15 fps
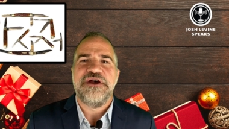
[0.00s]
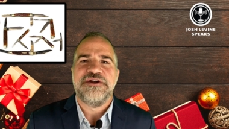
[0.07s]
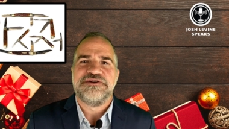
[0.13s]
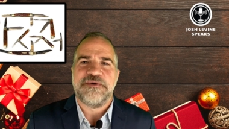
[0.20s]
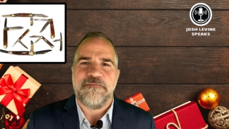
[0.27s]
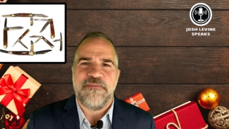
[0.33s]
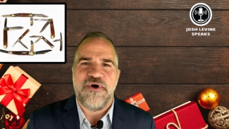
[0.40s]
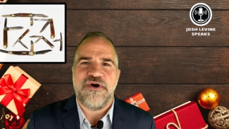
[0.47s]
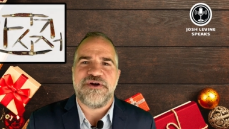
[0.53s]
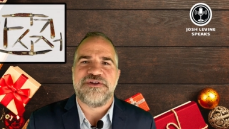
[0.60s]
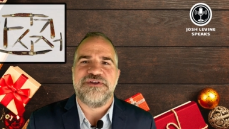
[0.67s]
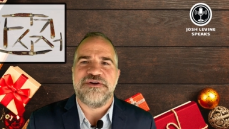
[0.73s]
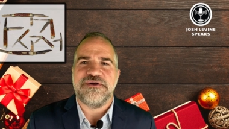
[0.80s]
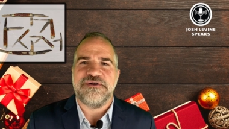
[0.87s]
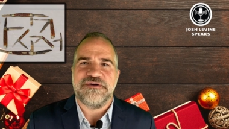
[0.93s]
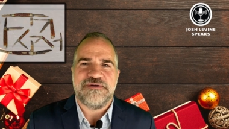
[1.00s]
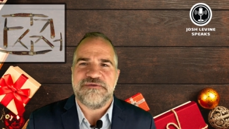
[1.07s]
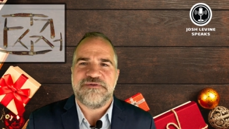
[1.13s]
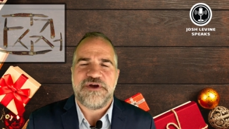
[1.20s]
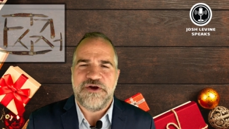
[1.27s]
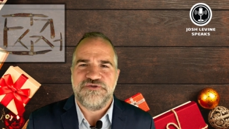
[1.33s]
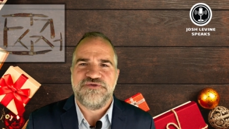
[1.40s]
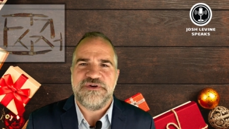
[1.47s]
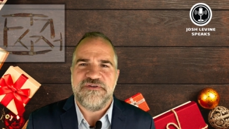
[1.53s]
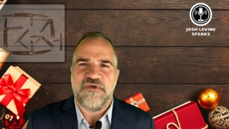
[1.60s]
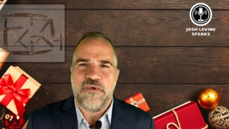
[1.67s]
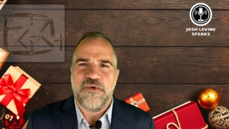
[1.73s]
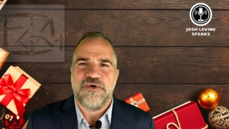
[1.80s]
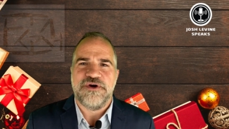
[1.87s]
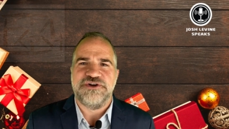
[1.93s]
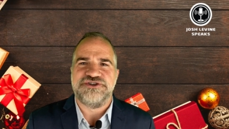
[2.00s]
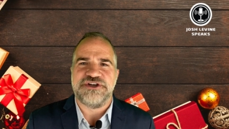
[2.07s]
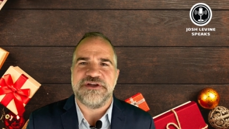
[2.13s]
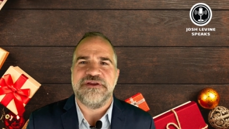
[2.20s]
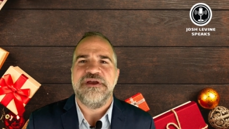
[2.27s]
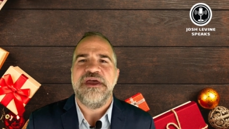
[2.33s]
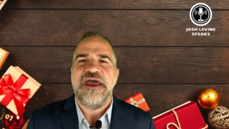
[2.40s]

to mark their country of origin.